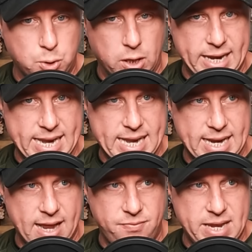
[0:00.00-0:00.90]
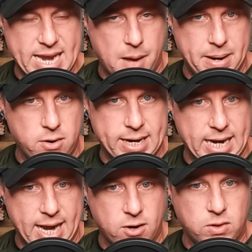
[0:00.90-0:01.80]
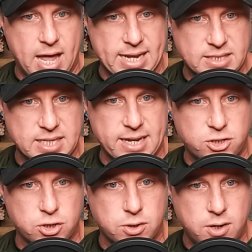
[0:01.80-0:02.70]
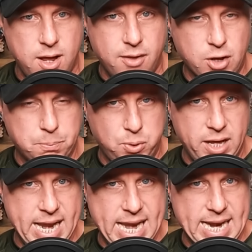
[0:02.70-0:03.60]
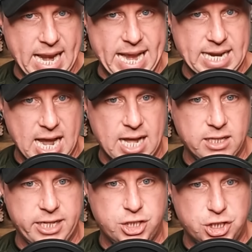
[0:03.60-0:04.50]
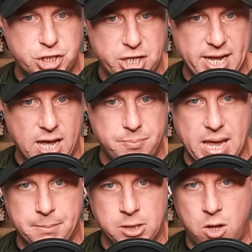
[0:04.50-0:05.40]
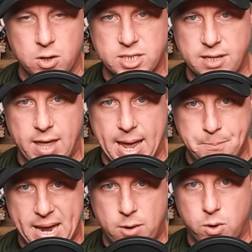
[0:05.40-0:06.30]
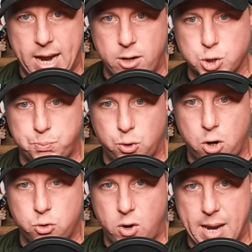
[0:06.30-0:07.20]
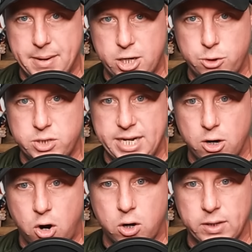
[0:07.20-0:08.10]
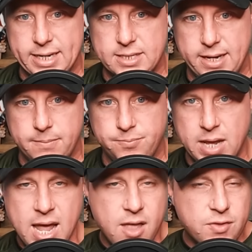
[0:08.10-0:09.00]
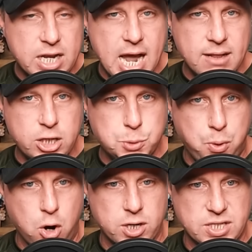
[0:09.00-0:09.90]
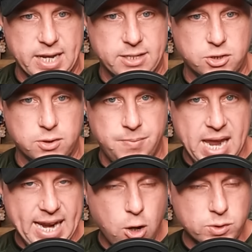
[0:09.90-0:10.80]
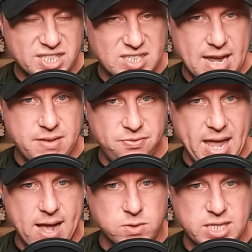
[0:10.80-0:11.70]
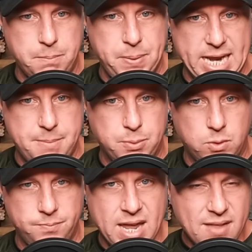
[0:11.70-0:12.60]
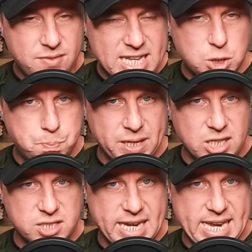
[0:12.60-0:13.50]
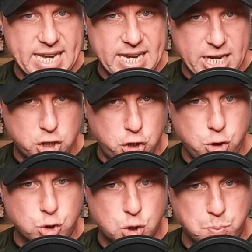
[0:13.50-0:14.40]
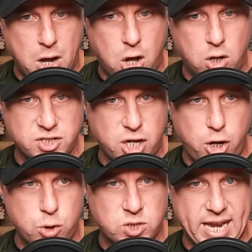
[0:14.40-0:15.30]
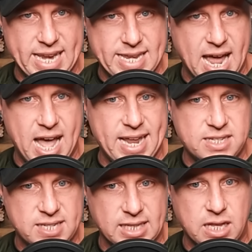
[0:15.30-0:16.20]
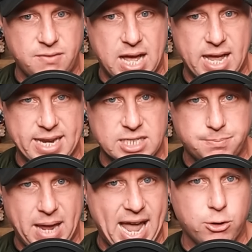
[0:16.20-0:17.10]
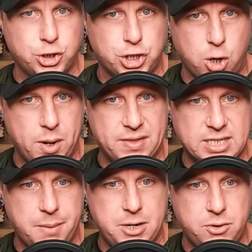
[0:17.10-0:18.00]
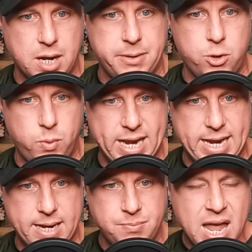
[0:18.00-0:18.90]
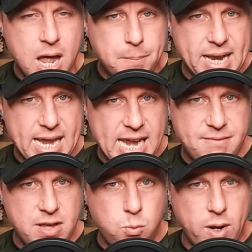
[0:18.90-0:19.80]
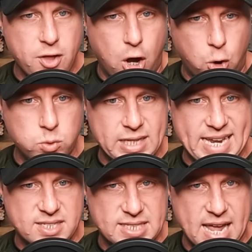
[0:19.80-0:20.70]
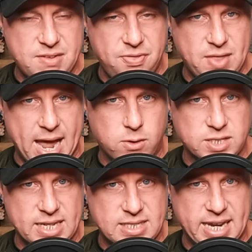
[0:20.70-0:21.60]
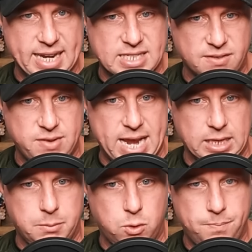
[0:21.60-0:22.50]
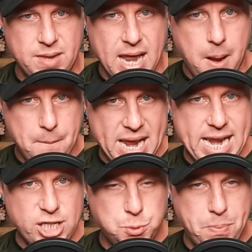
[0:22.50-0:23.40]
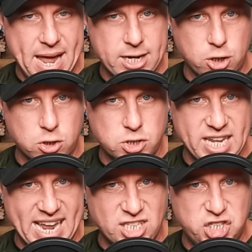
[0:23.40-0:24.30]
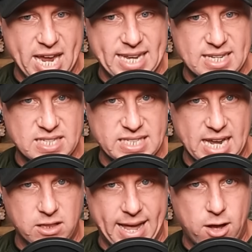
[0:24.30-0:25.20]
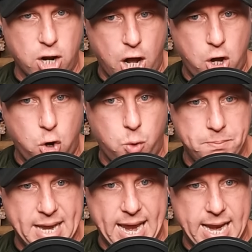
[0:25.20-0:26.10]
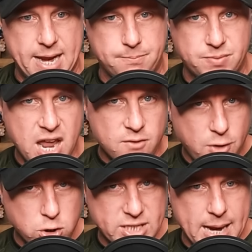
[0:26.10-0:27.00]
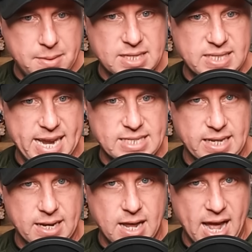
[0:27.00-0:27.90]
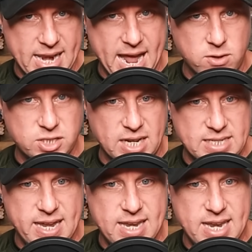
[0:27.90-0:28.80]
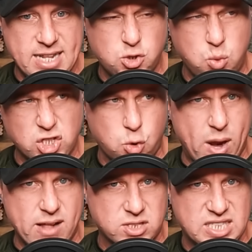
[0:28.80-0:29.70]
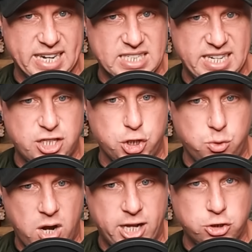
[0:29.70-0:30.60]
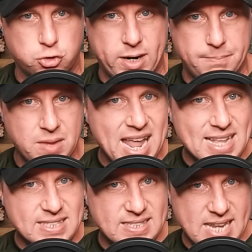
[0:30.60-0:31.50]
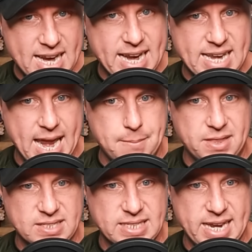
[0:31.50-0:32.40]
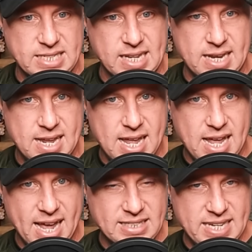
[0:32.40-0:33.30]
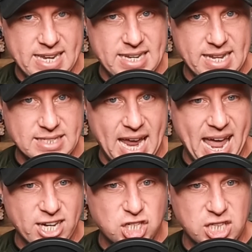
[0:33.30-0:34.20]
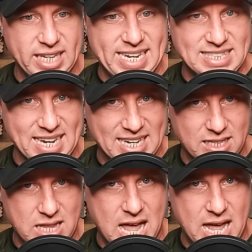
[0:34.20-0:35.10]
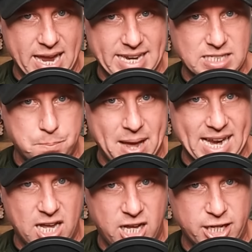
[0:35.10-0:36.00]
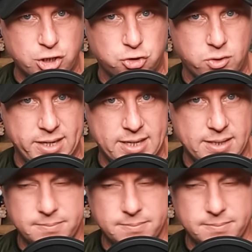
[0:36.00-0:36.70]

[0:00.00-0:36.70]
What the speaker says: playing in the American Airlines Center. They're playing in a college gym that belongs to the powerhouse program at UT Arlington. The College Park Center, it holds 7,000 people. This building is too small to host a non-televised house show in the WWE. But even with only 7,000 tickets available, Paige Beckers is yet to sell out a home game. First game of the season, announced attendance was around 6,200. Second game of the season, attendance actually declined by 100.